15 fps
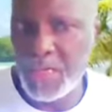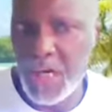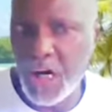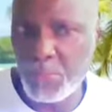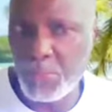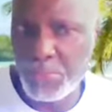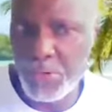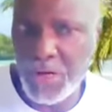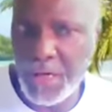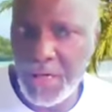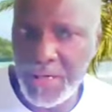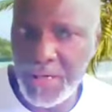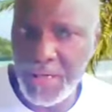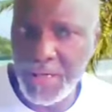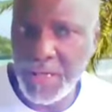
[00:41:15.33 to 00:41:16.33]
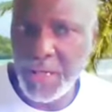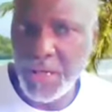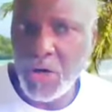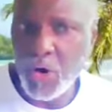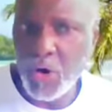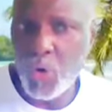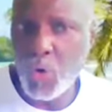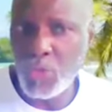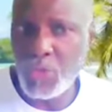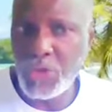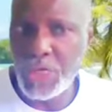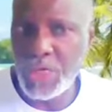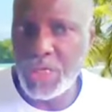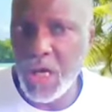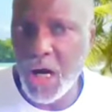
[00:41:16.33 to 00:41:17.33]
When you put like the uh, broccoli
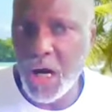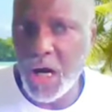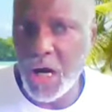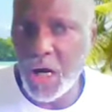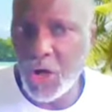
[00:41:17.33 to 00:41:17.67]
or